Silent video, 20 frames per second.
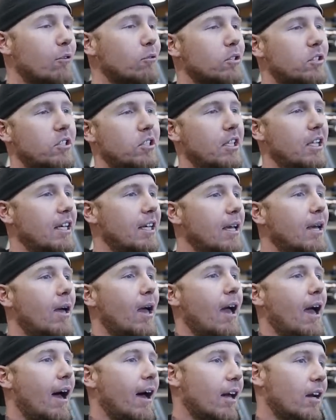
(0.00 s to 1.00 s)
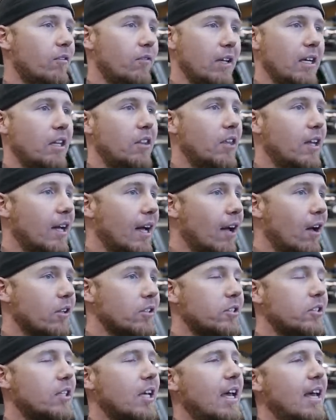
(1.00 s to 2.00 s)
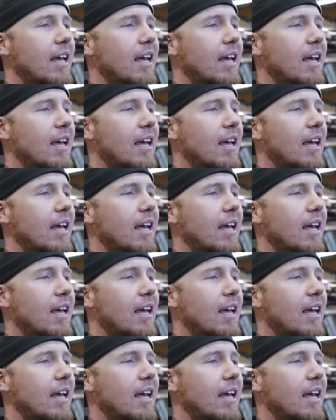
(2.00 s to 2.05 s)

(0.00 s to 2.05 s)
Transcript: don't see out of anything else